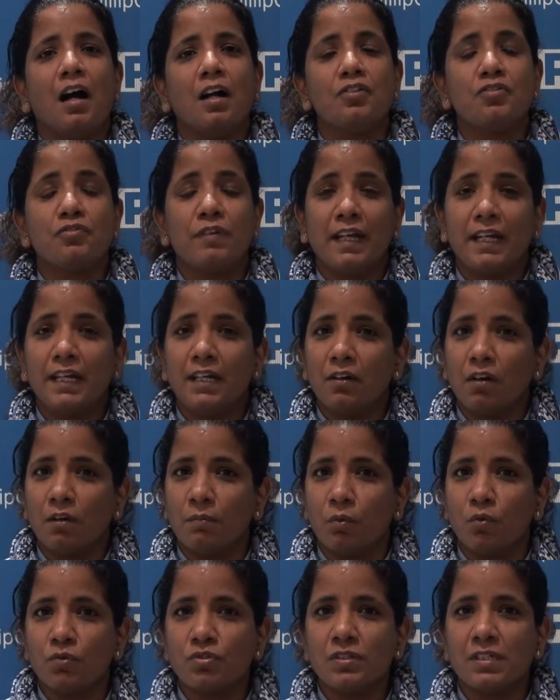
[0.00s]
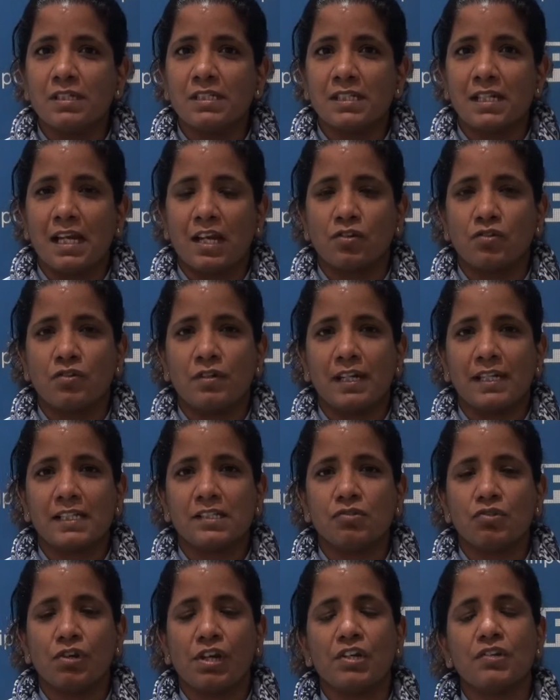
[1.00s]
traded on most international
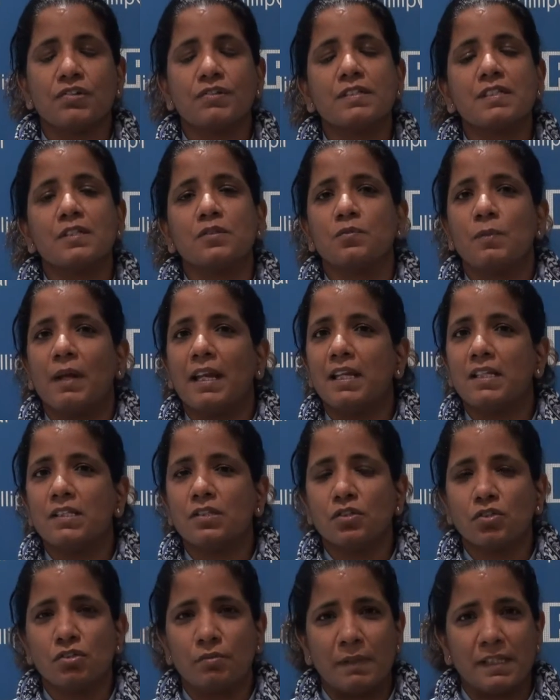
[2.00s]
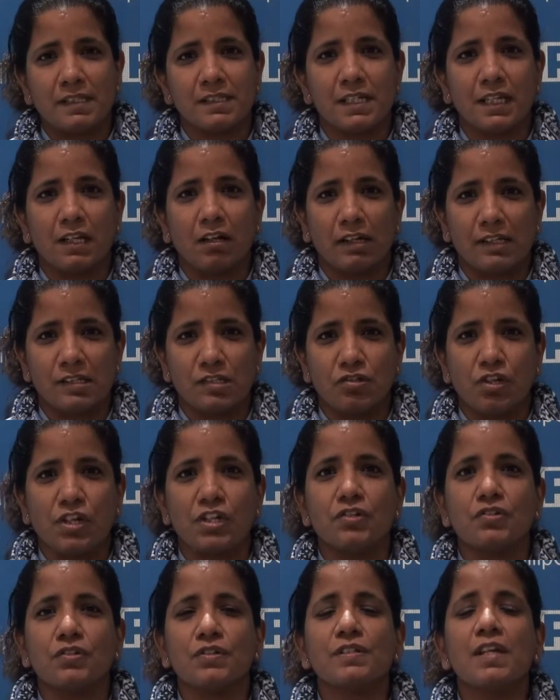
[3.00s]
exchanges as well as on domestic
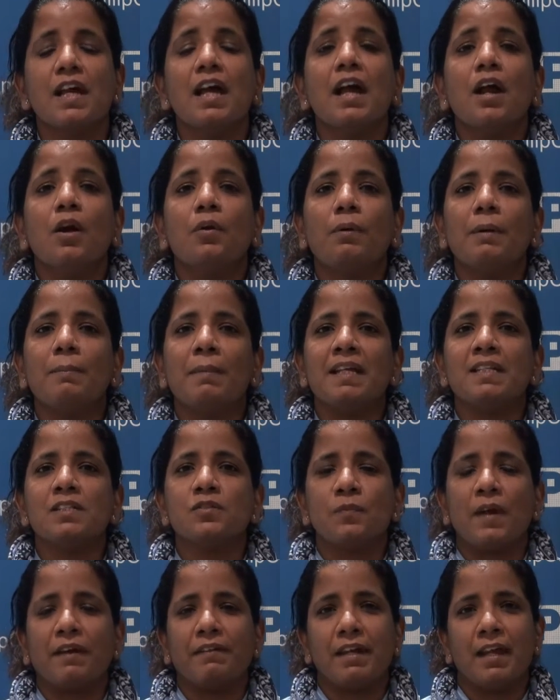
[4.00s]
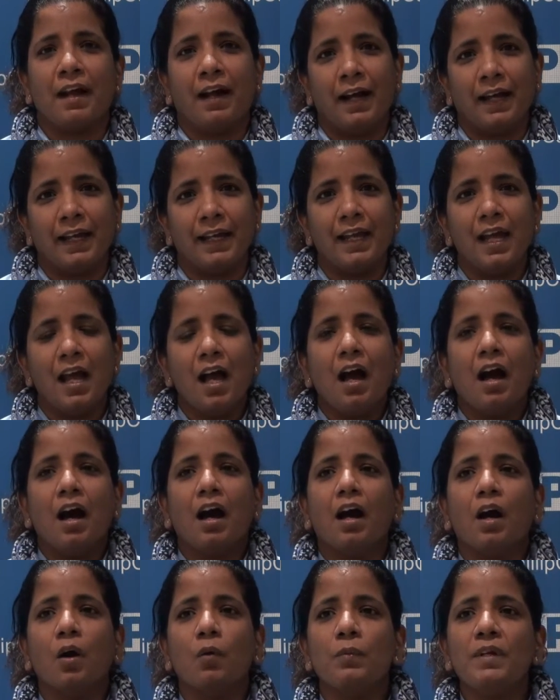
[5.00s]
exchanges remains very high.
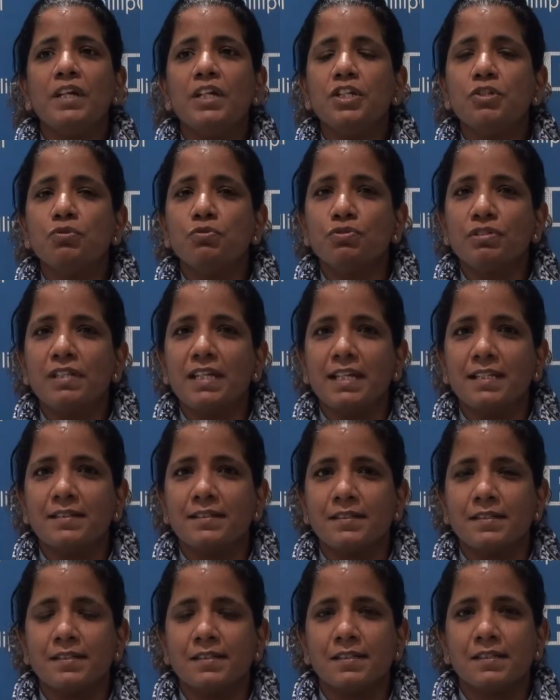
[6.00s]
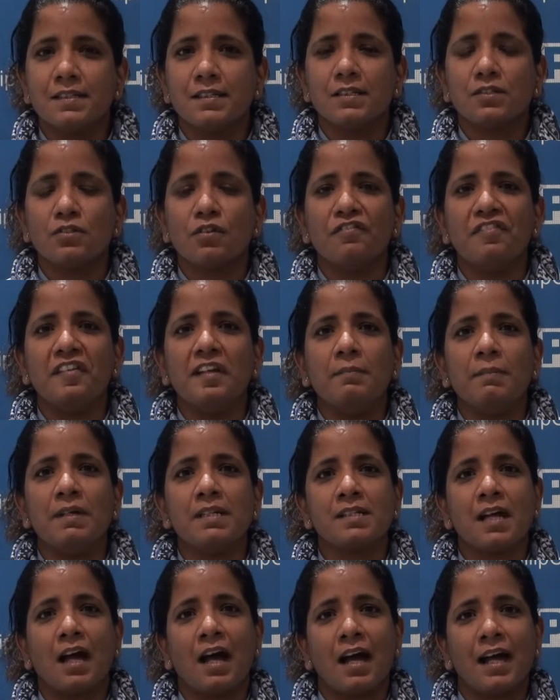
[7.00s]
We do see instances of
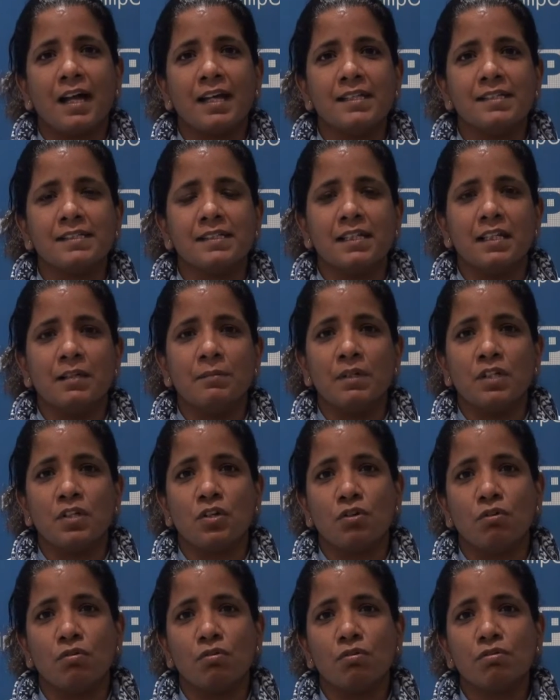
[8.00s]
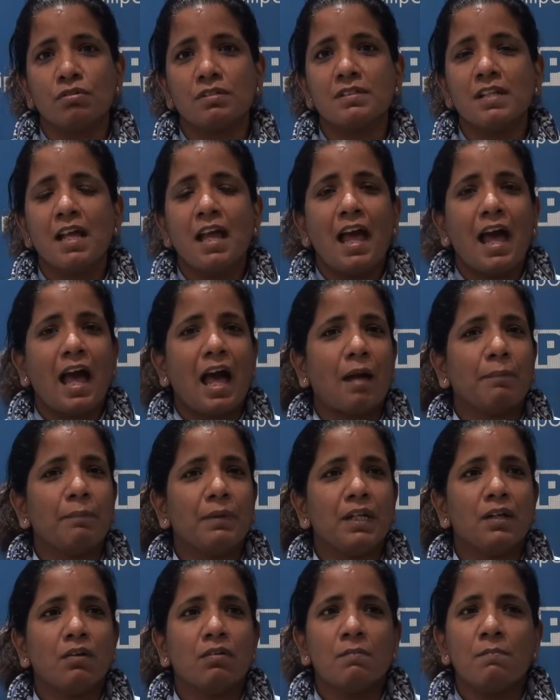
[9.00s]
limit highs and limit lows
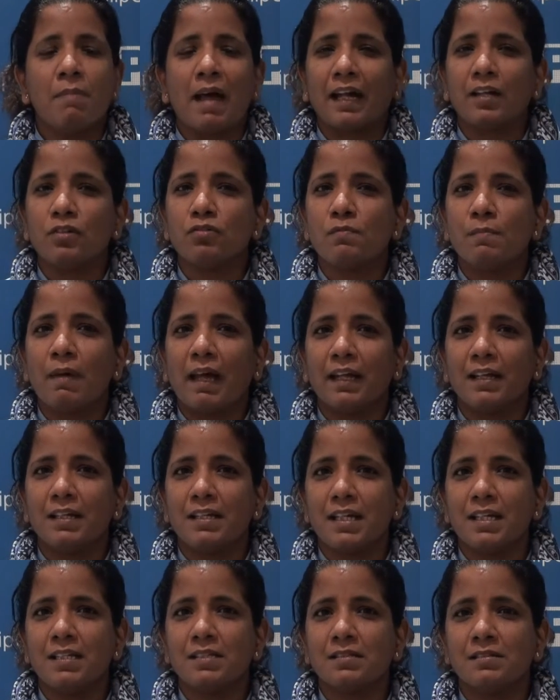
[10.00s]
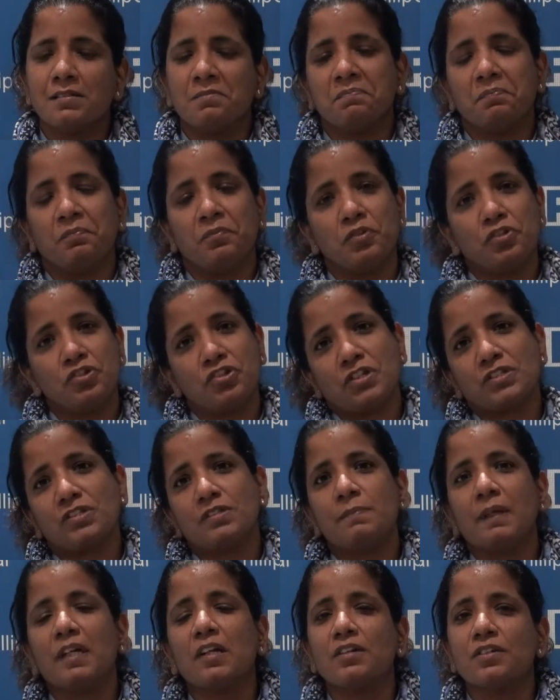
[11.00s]
happening on back-to-back days
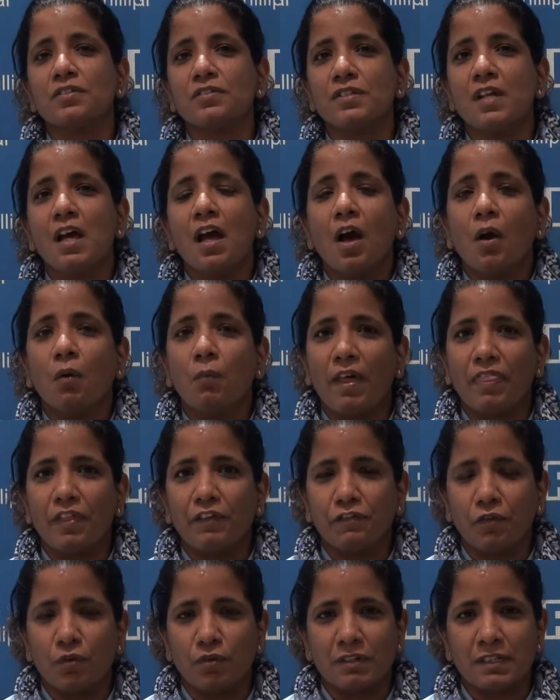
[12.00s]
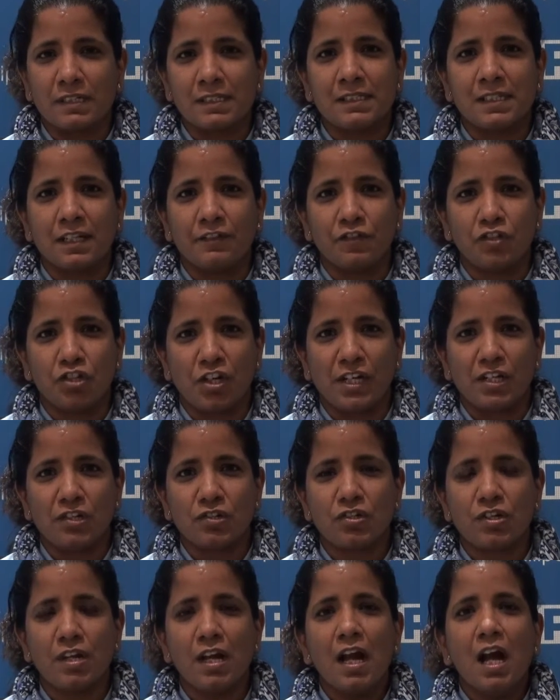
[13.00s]
just because weather forecasts have
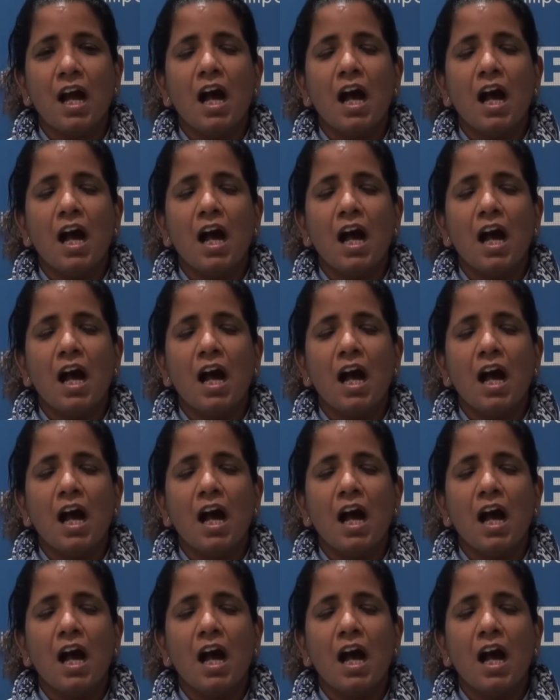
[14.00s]
changed.